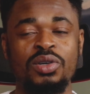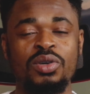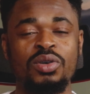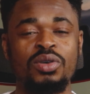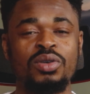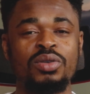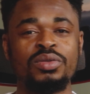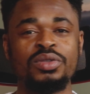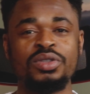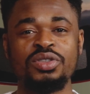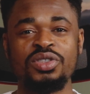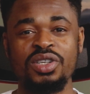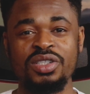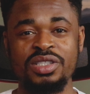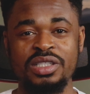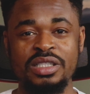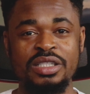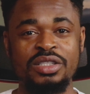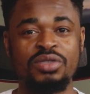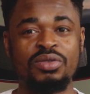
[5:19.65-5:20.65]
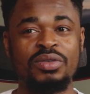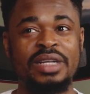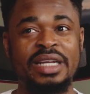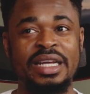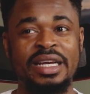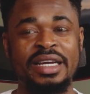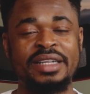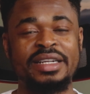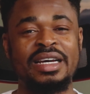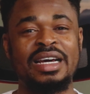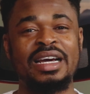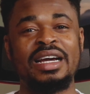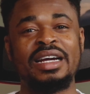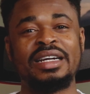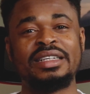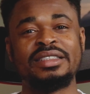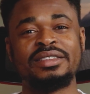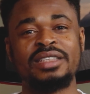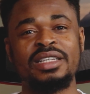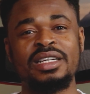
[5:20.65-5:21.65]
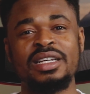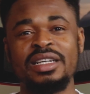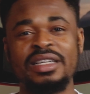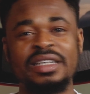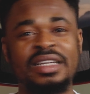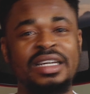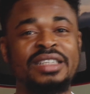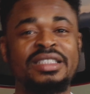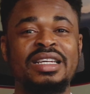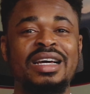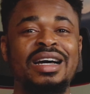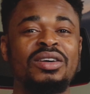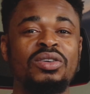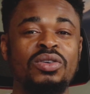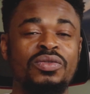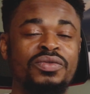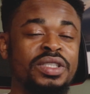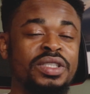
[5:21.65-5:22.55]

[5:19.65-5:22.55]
So you just need to learn and get the hang